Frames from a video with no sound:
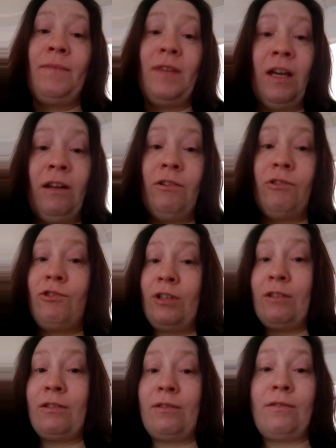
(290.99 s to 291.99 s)
And it's
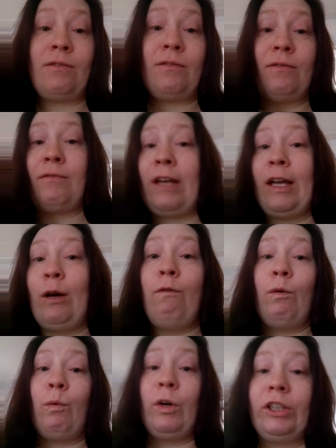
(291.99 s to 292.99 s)
just, I
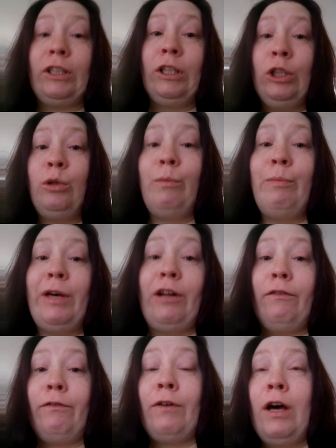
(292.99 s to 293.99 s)
overworked a little bit
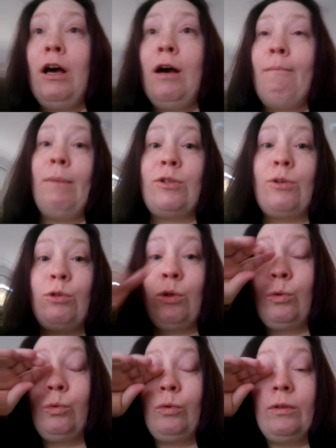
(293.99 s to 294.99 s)
of muscle
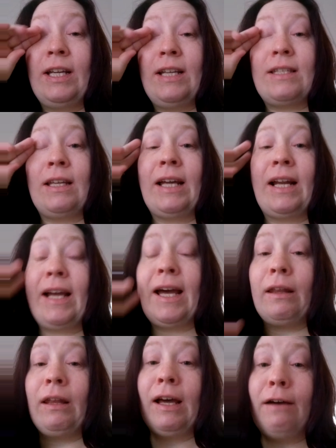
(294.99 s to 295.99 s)
tone they said that I
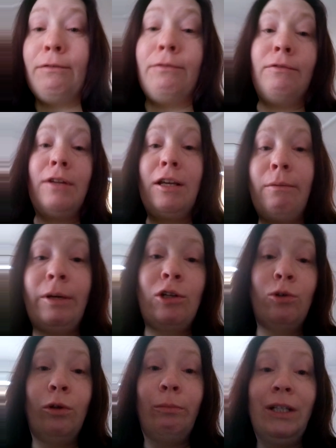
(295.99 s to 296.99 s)
had left in my
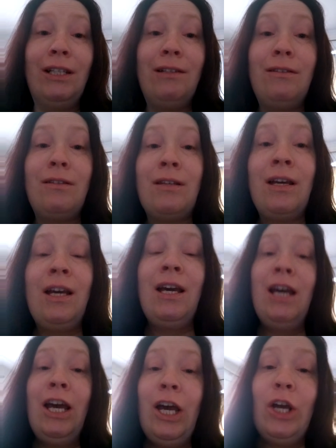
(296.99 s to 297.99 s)
shoulder blades,
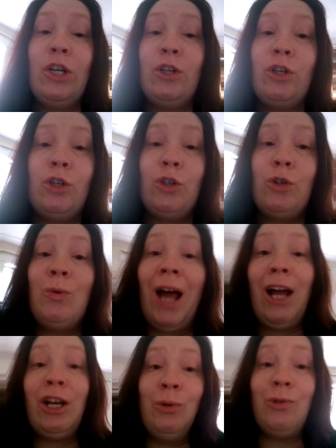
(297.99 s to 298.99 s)
and to
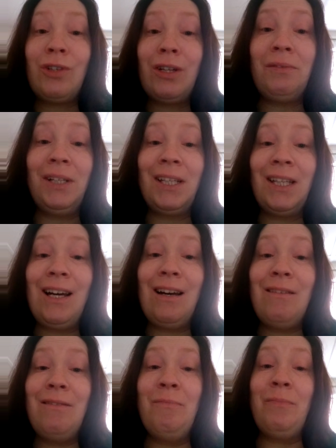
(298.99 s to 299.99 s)
not do stuff like
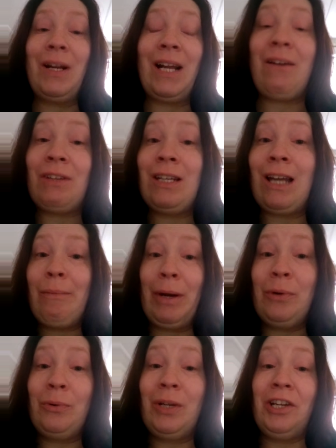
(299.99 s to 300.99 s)
that. But I have to dye my
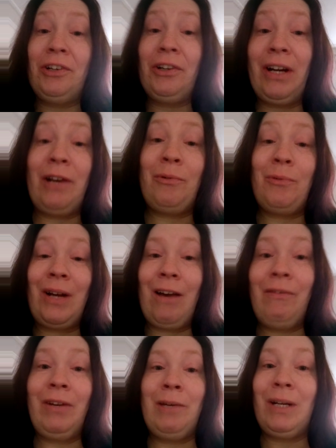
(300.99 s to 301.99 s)
own hair. I don't
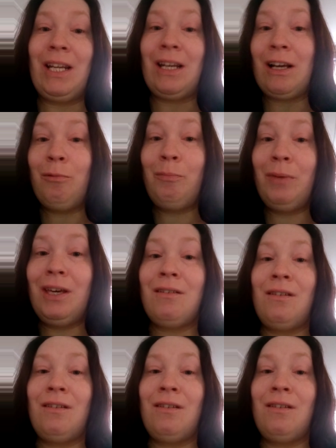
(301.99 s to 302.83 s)
have anybody to help me.